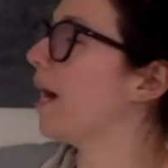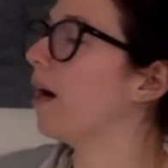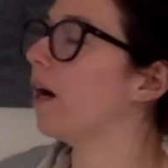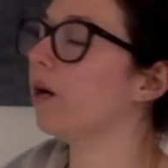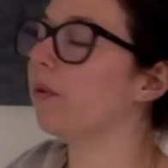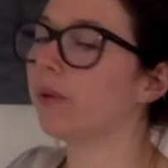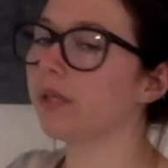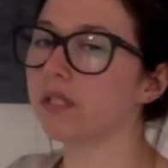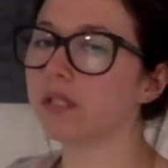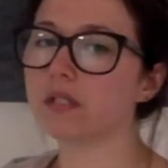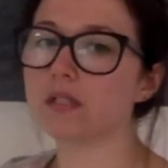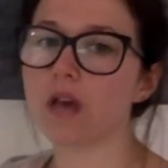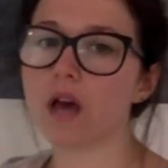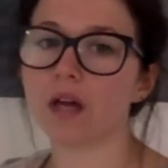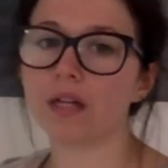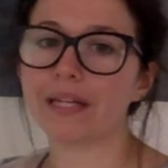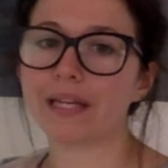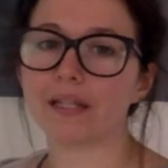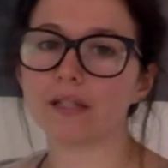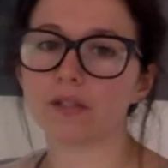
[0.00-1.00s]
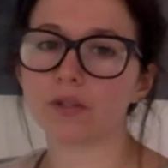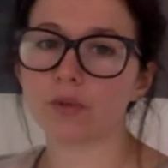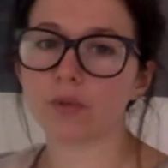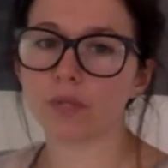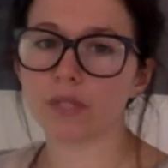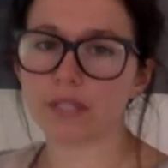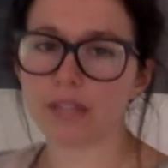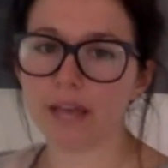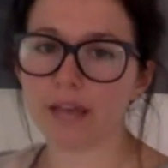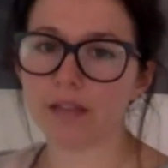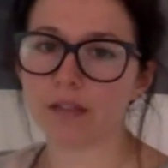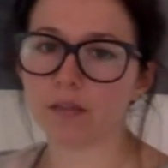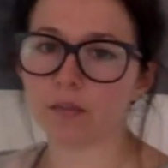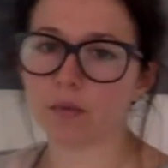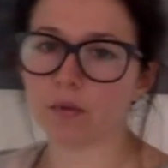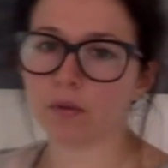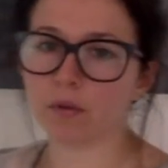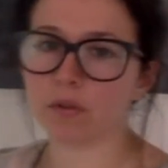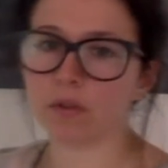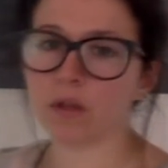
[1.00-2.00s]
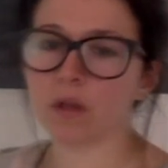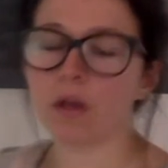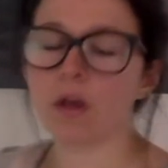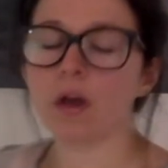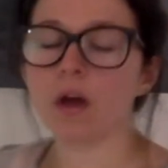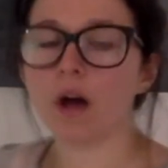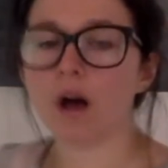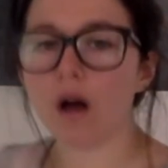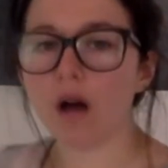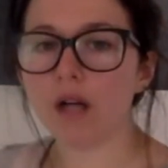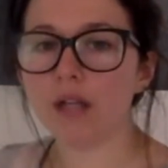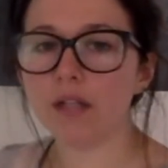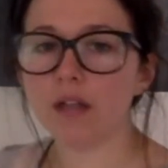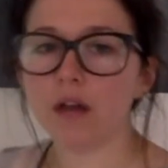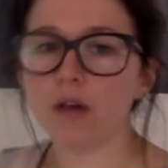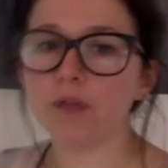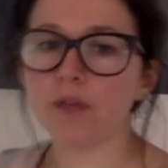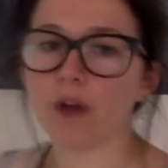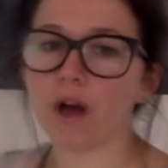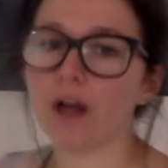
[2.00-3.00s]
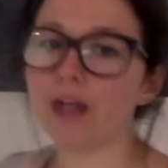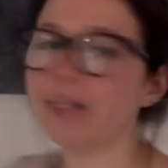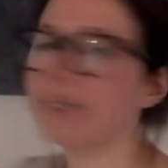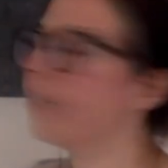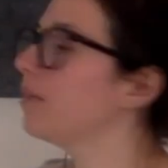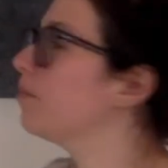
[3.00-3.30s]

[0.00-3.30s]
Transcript: I want to turn it into a decimal. I know that I need